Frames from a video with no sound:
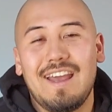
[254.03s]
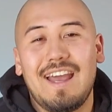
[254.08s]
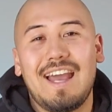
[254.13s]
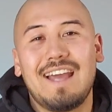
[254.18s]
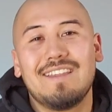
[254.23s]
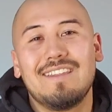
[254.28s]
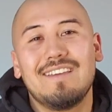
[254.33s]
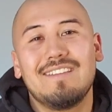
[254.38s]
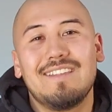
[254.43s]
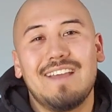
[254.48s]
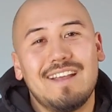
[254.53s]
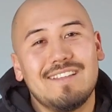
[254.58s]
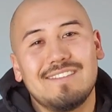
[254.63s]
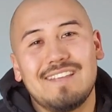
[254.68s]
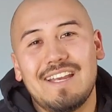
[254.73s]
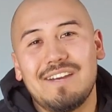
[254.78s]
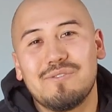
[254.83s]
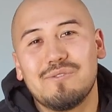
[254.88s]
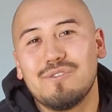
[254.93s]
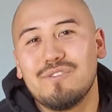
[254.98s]
And then that's
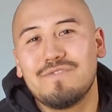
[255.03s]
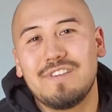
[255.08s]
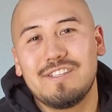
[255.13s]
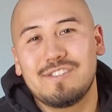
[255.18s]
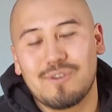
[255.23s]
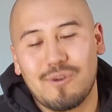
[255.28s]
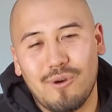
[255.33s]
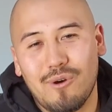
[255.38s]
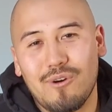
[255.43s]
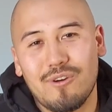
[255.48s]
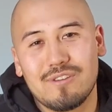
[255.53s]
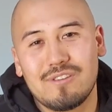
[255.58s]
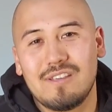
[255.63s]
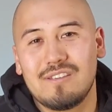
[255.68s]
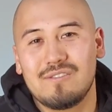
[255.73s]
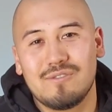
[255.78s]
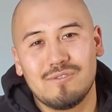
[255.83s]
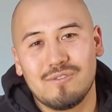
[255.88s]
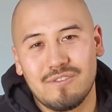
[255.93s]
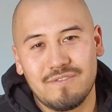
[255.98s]
how all of these
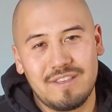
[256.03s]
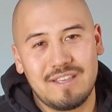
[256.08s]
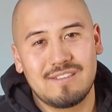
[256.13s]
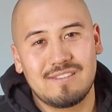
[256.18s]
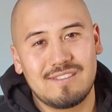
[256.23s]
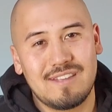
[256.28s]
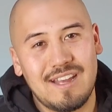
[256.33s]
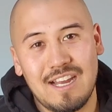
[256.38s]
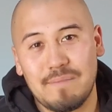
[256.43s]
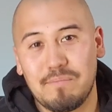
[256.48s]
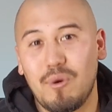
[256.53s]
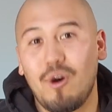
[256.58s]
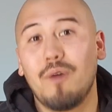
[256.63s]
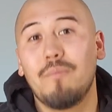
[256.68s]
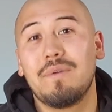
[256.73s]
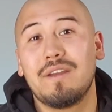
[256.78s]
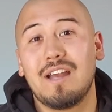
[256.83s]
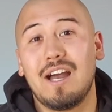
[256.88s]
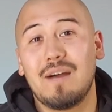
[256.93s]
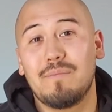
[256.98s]
courses and all of this start
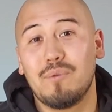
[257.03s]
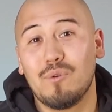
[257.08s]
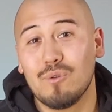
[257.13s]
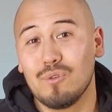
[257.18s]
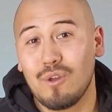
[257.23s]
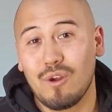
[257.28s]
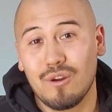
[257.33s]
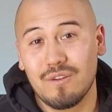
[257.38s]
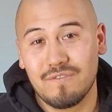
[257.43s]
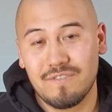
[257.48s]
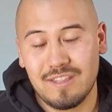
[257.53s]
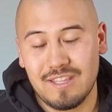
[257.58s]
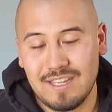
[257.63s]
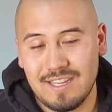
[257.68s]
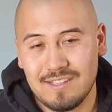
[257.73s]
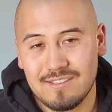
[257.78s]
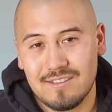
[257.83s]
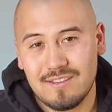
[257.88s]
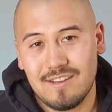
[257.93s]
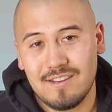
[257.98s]
popping up all over the
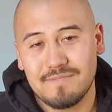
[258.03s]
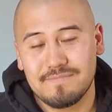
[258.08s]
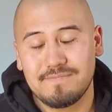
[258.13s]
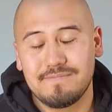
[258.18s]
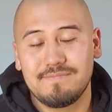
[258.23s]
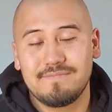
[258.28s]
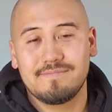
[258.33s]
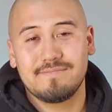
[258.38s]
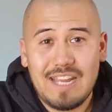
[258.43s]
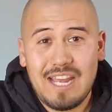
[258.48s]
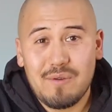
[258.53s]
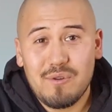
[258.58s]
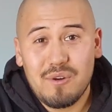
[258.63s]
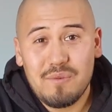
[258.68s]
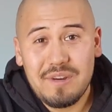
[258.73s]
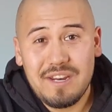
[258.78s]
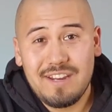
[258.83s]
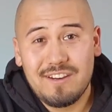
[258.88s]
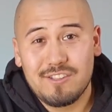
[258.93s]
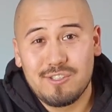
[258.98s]
internet. Now, what
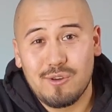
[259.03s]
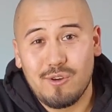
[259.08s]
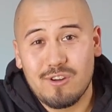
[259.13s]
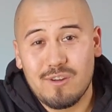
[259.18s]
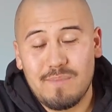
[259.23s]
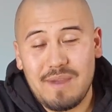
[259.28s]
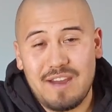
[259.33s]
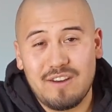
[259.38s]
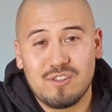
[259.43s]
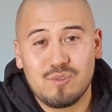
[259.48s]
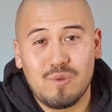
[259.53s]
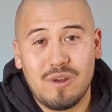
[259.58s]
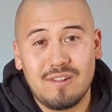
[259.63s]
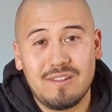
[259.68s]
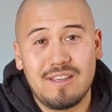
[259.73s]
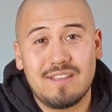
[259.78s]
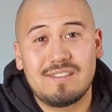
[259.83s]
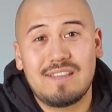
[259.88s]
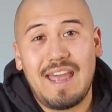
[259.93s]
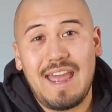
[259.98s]
we need to talk about as well
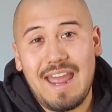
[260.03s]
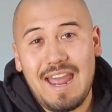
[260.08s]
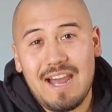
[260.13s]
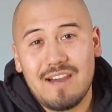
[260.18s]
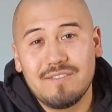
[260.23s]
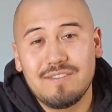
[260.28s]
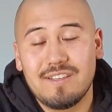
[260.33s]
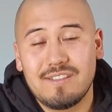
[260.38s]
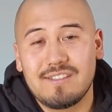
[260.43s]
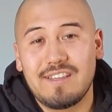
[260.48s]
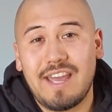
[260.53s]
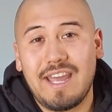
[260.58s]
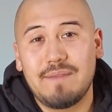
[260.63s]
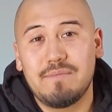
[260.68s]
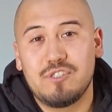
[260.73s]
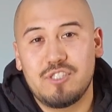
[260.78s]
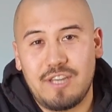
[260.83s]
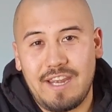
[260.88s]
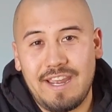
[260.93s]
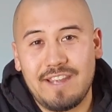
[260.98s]
is how this game
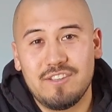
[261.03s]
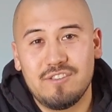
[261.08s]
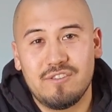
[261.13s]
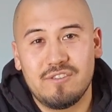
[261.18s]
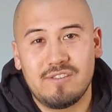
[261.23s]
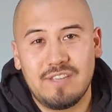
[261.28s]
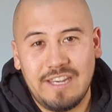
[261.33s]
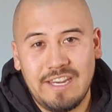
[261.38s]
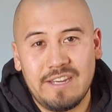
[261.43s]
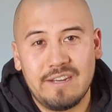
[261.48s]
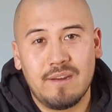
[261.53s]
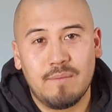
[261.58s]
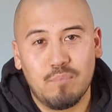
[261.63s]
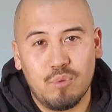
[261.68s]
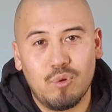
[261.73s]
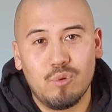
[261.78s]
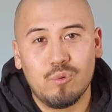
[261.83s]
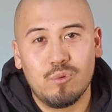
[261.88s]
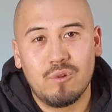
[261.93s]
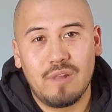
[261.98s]
changes in a
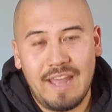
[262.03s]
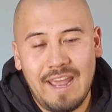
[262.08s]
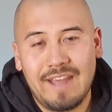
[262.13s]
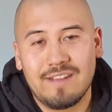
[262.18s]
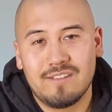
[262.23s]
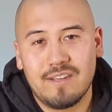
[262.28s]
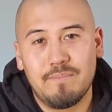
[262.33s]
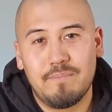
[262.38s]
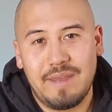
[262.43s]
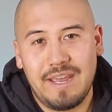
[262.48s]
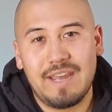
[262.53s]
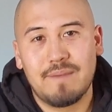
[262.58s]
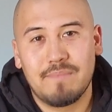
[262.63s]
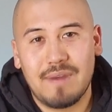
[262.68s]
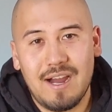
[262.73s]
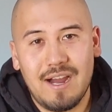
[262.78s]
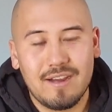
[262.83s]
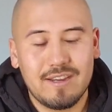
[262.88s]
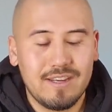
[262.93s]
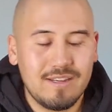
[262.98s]
bull and a bear
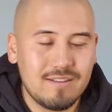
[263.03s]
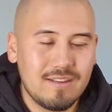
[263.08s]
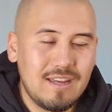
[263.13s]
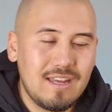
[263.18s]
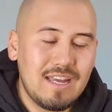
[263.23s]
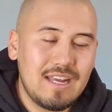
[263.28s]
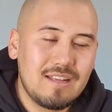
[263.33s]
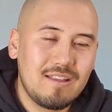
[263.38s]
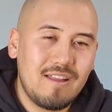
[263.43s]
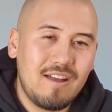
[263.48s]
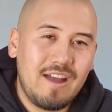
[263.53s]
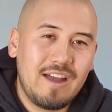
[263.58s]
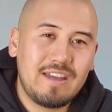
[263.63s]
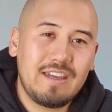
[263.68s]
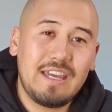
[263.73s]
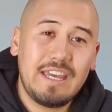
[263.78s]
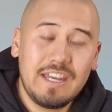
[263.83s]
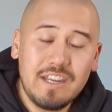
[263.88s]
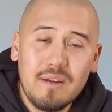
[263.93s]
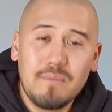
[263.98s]
market. Like,
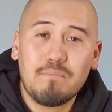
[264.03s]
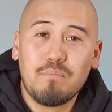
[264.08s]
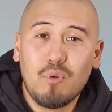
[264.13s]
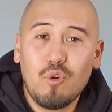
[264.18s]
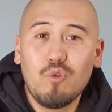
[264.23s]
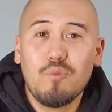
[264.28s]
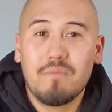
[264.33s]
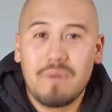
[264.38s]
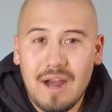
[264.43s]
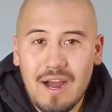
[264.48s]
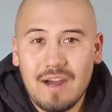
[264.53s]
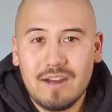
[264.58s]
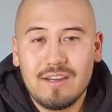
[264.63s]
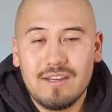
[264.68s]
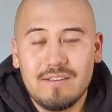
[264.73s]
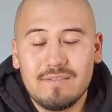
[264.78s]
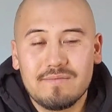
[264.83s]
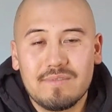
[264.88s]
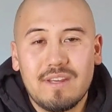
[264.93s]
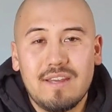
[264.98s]
in a bull
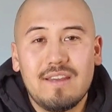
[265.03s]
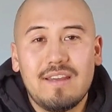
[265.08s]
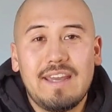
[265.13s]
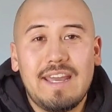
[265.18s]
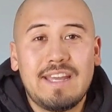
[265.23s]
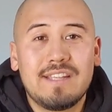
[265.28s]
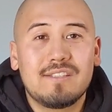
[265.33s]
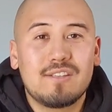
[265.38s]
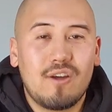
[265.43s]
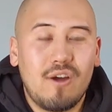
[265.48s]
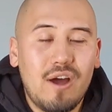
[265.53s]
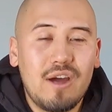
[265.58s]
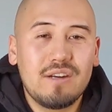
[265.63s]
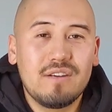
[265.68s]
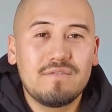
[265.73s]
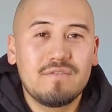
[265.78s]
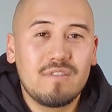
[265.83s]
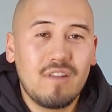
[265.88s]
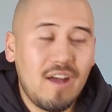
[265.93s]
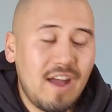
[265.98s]
market, it's kind
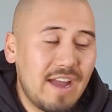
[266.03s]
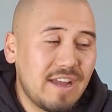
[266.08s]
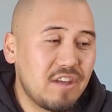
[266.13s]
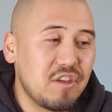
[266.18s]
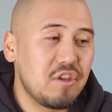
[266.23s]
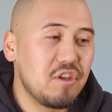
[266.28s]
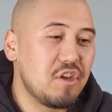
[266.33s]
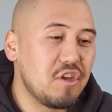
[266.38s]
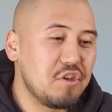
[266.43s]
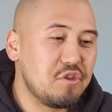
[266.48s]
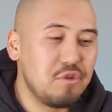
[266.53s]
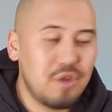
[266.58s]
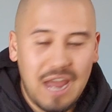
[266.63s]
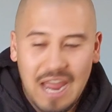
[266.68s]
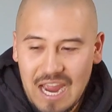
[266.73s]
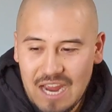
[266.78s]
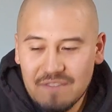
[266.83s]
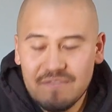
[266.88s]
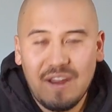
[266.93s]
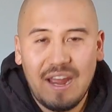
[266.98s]
of like you
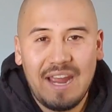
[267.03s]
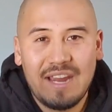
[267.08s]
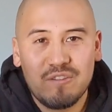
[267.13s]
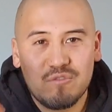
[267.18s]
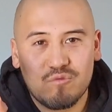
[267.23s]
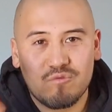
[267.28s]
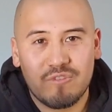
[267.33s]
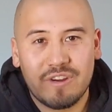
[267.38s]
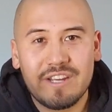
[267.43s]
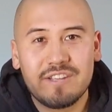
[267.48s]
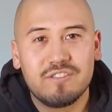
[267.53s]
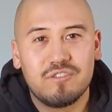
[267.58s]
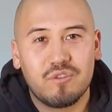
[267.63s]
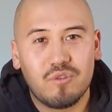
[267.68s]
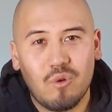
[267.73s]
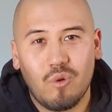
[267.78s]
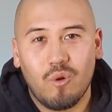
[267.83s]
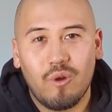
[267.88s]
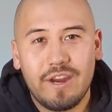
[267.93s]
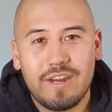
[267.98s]
have a rigged
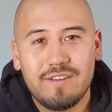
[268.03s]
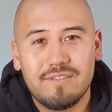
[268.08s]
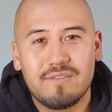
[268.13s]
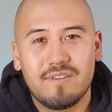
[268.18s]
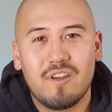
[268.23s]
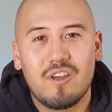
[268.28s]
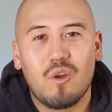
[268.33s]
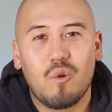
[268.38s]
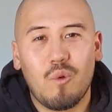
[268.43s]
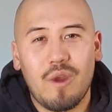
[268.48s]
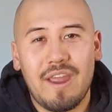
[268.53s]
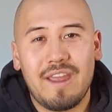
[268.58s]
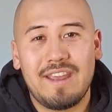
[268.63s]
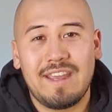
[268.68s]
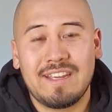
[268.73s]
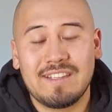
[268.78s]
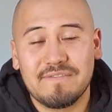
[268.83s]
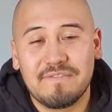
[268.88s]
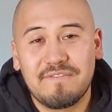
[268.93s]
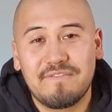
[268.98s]
coin where
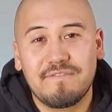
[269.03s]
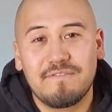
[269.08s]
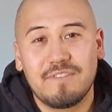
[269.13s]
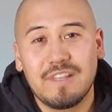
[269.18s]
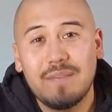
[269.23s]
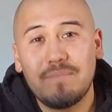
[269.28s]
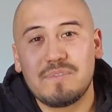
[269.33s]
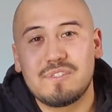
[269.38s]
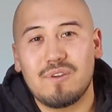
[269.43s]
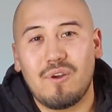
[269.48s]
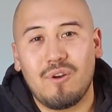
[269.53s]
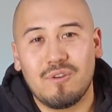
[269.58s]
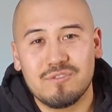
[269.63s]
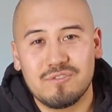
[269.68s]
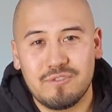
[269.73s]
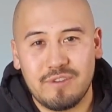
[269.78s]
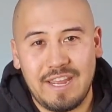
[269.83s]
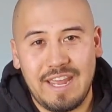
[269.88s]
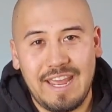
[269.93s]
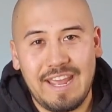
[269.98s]
it flips
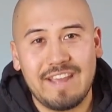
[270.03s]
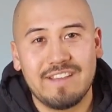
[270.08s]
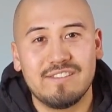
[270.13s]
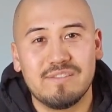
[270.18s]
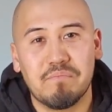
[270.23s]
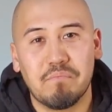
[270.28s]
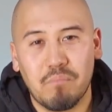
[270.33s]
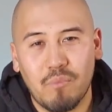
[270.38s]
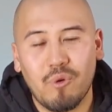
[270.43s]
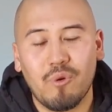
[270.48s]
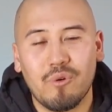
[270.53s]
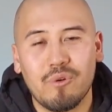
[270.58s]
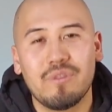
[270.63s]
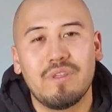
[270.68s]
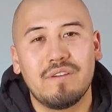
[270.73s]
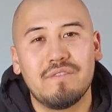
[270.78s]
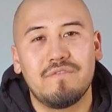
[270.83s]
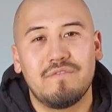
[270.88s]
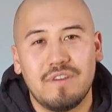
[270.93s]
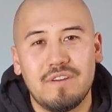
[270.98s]
onto heads more
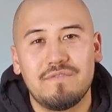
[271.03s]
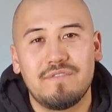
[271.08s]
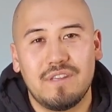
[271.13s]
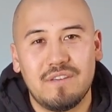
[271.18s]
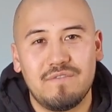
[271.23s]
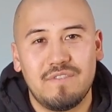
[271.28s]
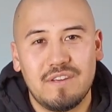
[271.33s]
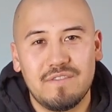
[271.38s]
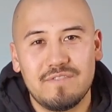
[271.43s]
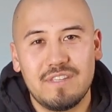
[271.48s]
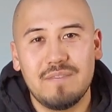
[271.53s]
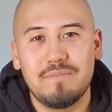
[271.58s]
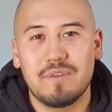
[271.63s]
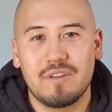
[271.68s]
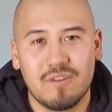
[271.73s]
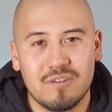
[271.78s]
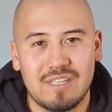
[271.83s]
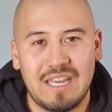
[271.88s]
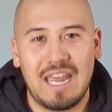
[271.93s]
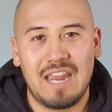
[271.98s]
than 50-50
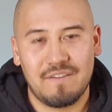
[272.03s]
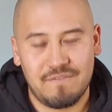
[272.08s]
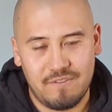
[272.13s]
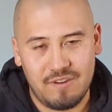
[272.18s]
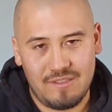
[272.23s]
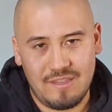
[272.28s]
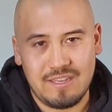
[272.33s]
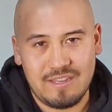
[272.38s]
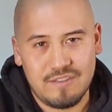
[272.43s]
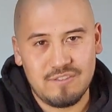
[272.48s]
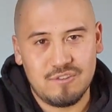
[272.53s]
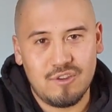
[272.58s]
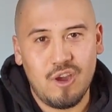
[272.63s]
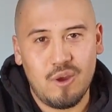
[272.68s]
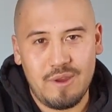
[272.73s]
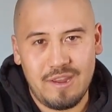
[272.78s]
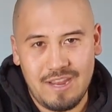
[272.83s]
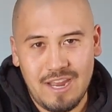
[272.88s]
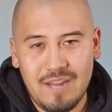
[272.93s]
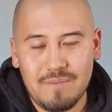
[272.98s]
because everything is
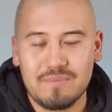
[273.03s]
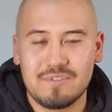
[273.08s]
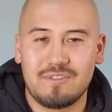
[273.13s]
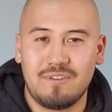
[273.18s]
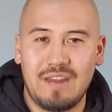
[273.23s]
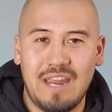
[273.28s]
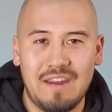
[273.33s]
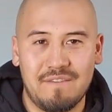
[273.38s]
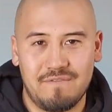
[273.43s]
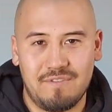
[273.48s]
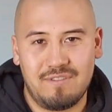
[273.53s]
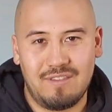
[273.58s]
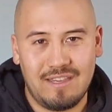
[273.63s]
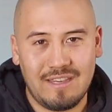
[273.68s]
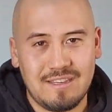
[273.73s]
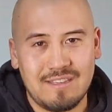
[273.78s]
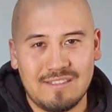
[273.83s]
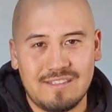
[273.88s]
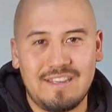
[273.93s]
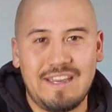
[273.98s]
going up. So
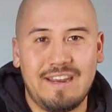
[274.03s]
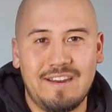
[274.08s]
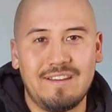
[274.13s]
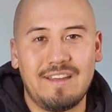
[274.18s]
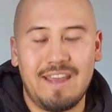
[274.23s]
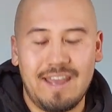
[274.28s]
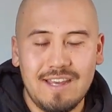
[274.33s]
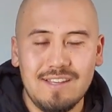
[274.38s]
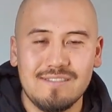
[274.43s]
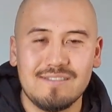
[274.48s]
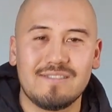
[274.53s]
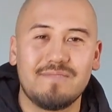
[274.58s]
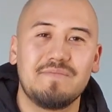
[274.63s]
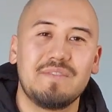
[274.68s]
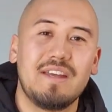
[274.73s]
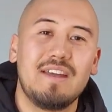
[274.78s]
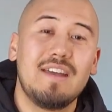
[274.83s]
everything is getting heads.